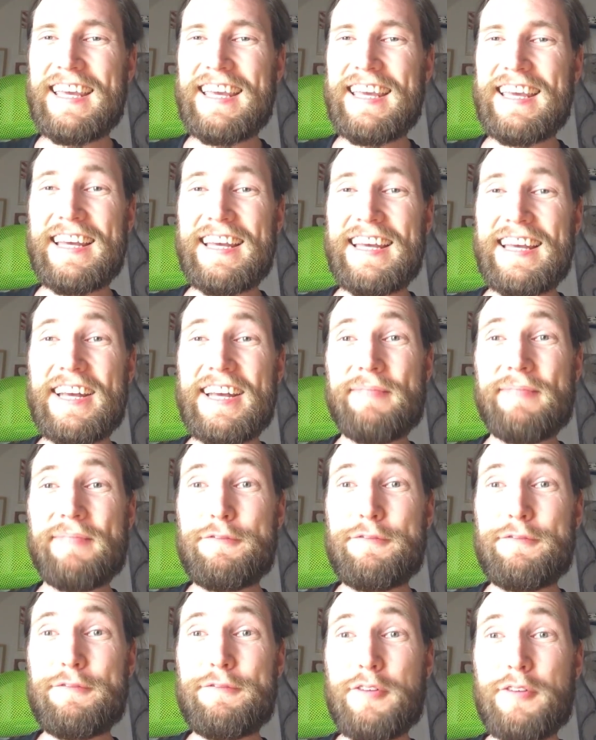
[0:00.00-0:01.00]
Any
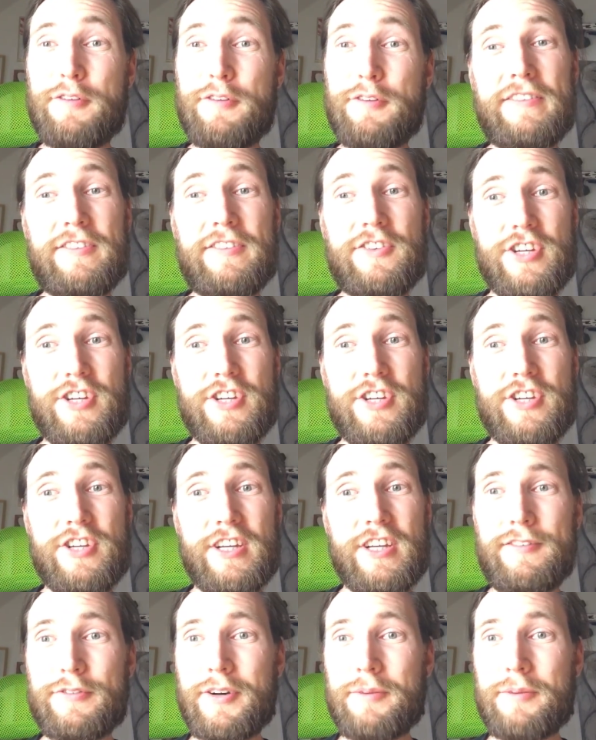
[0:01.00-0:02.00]
further questions
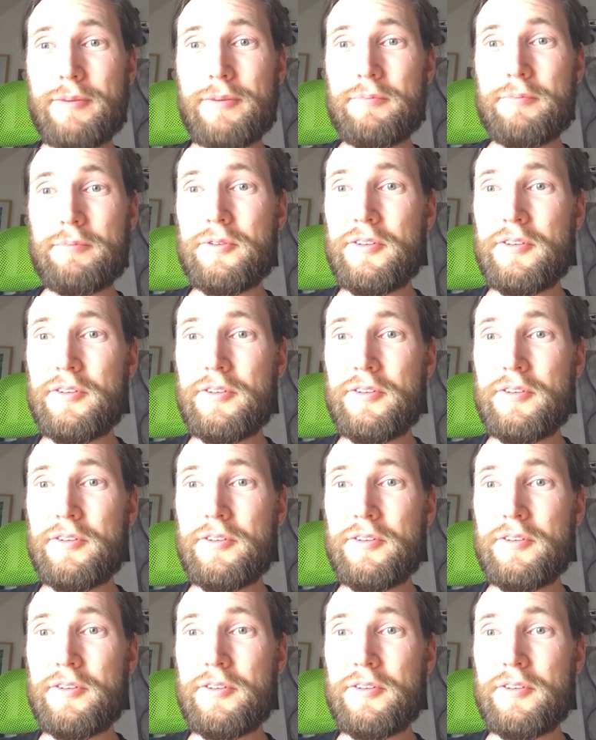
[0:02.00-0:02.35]
from you?